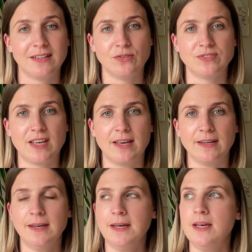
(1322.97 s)
that you're
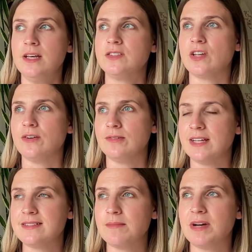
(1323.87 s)
saying. So
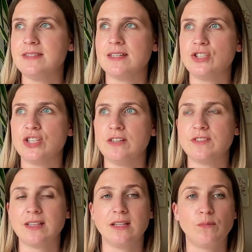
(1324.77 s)
that's the mindset shift.
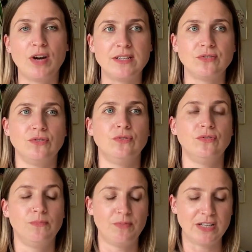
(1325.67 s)
And then the
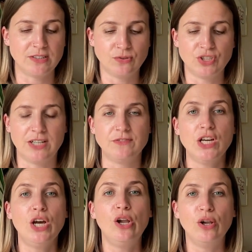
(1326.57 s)
practical shift,
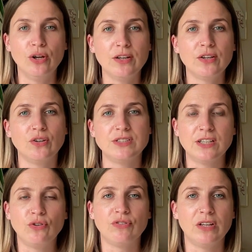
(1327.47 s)
look at the
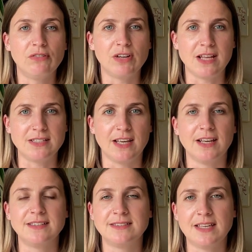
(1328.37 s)
content you're already
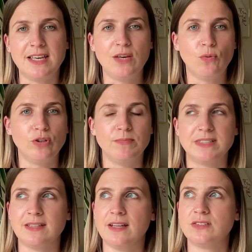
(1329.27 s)
creating, see what you're
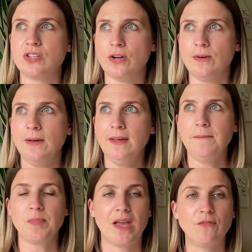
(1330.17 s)
missing. So
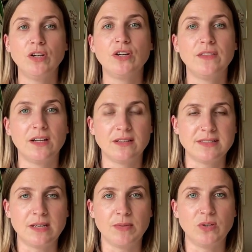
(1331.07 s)
have a look at the
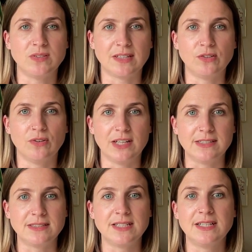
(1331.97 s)
last email you sent your
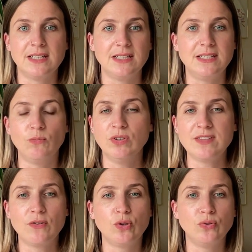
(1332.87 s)
list. Was
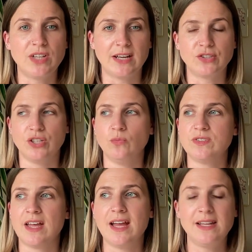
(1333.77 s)
there a call to action?
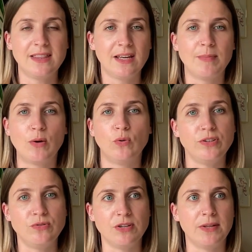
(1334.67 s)
Was there anything about what
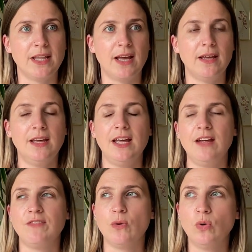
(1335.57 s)
you do in there?
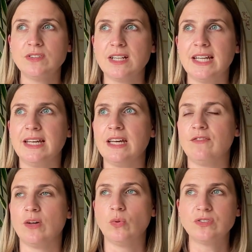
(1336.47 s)
If there was a link,
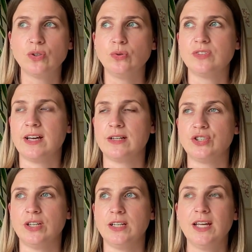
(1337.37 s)
if there was a call to
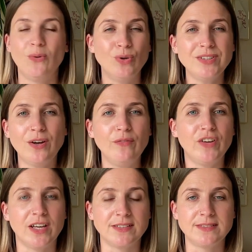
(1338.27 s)
action, was it
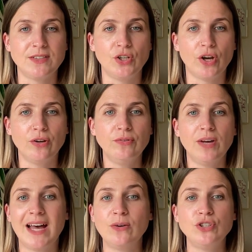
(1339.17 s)
obvious?
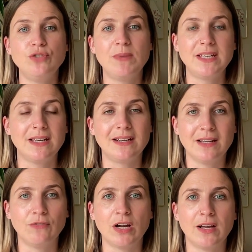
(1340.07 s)
How could you make it
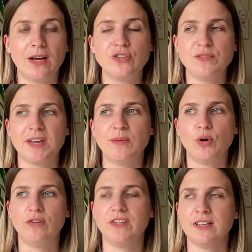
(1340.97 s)
clearer? How could you make it
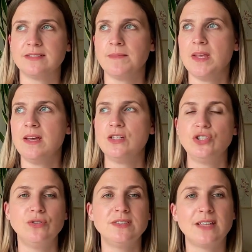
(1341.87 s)
more obvious?
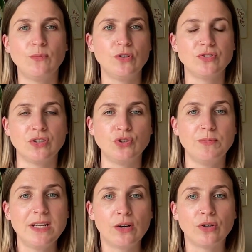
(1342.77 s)
Do the same with your social
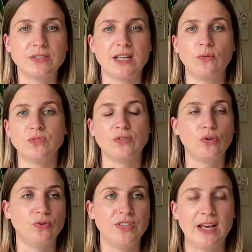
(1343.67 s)
media content. Was there a
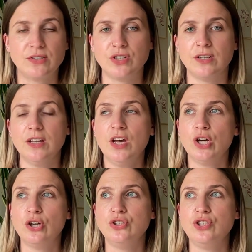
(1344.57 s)
call to action?
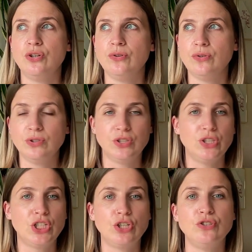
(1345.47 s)
Could
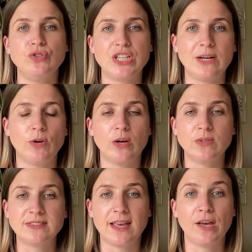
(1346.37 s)
you share what I
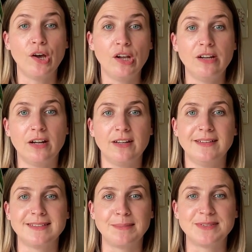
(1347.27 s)
was saying earlier in
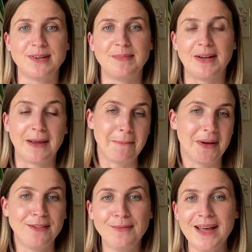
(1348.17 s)
this episode about, like,
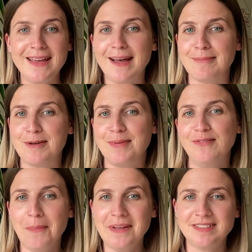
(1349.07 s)
by the way, I'm open
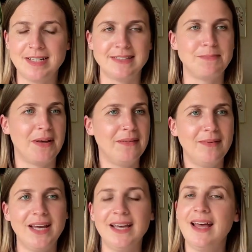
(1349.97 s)
for business. By the
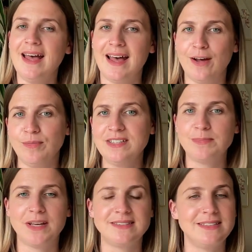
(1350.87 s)
way, I help this
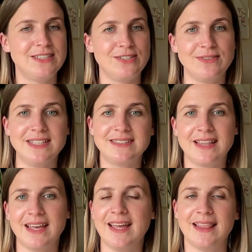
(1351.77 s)
person to do this
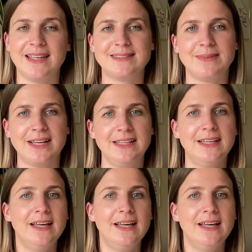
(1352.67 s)
thing in this way.